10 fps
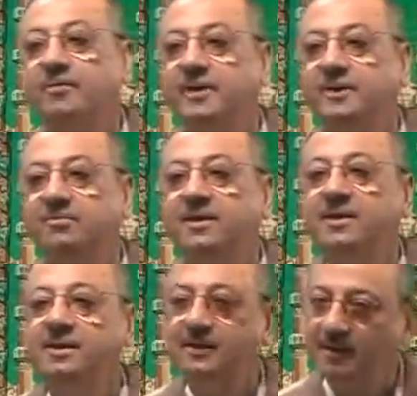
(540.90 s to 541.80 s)
beat
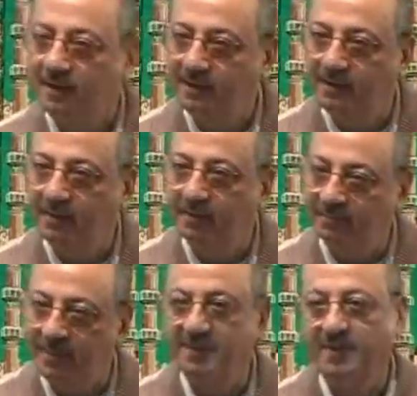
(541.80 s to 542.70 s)
me
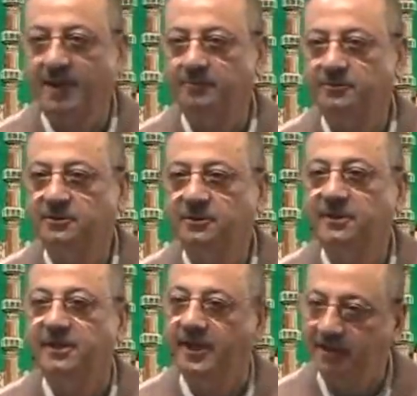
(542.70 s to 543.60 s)
many times.
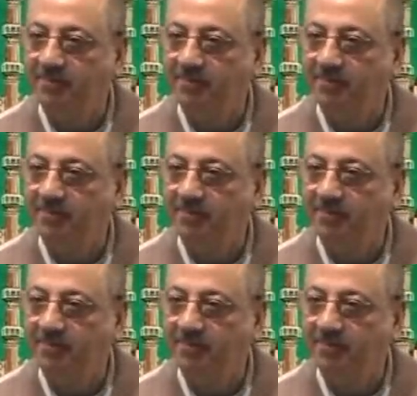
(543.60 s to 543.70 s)
He hit